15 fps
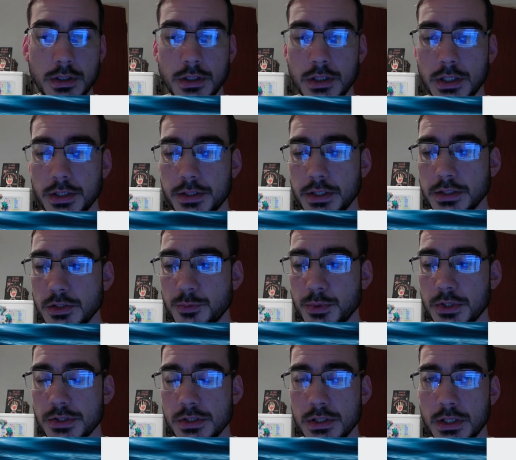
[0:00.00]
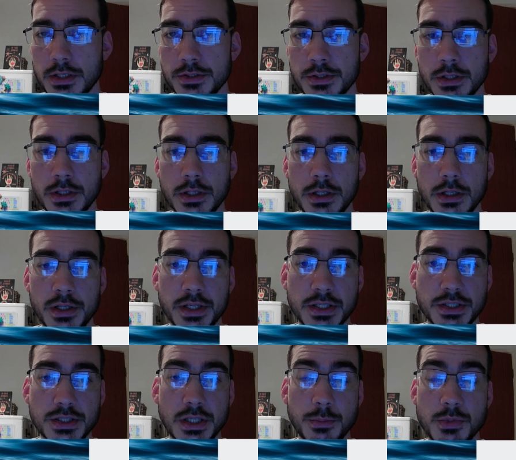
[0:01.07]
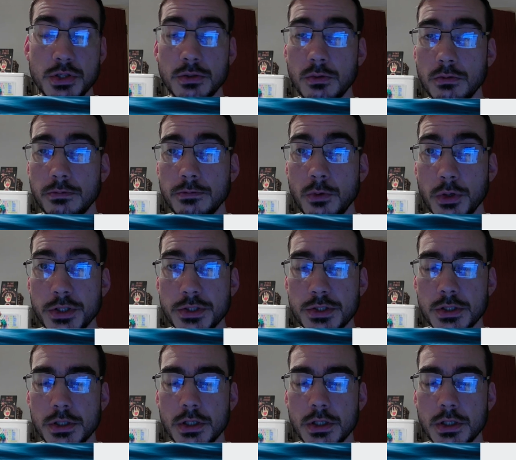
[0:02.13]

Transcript: I think this person has an exceptional voice,